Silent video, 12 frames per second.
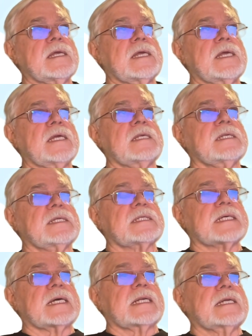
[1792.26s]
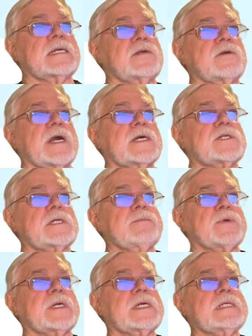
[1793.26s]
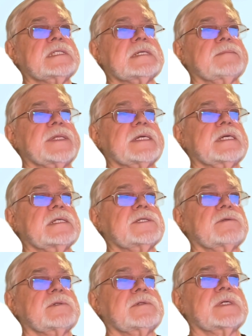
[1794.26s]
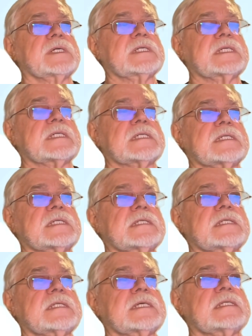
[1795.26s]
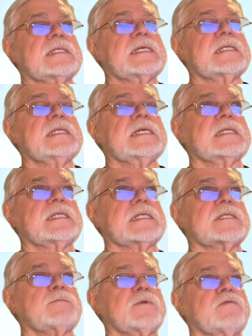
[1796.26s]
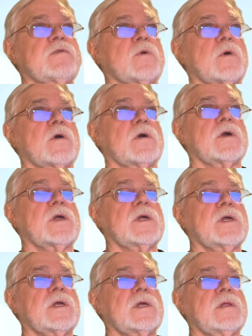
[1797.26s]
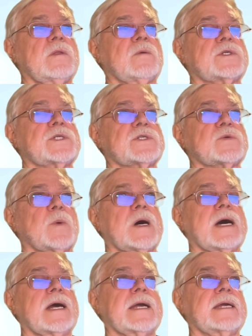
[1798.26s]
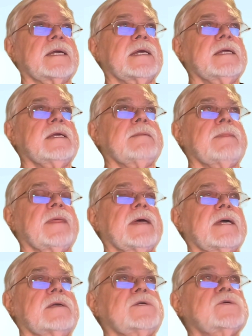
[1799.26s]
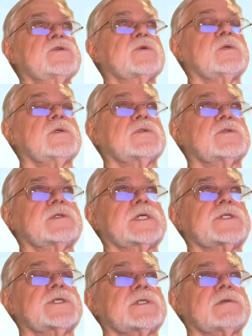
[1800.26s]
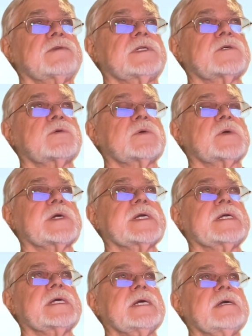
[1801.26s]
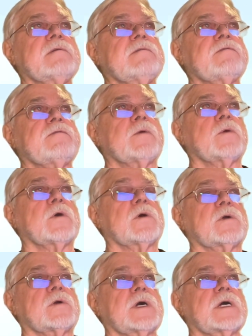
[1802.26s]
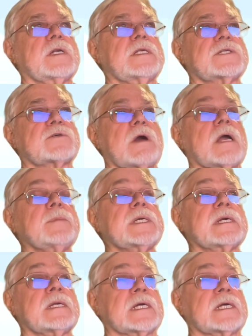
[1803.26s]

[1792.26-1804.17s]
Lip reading: in designing, you're actually bringing something into existence that didn't exist before, which is why the usual traditions of inquiry for describing and